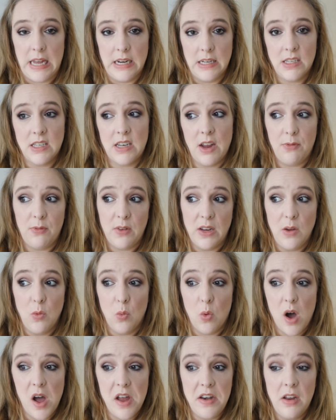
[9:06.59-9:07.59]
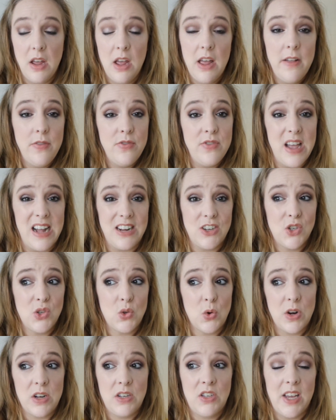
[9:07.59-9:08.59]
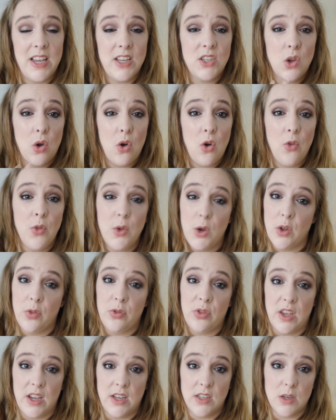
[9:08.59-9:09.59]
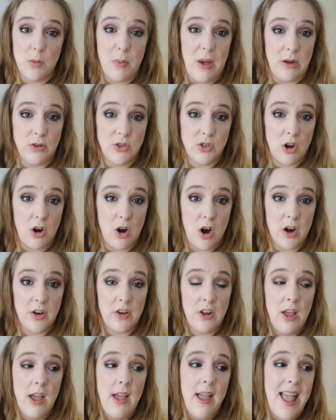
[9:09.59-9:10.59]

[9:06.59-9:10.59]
and it's definitely one that sort of takes all the good things about Tarte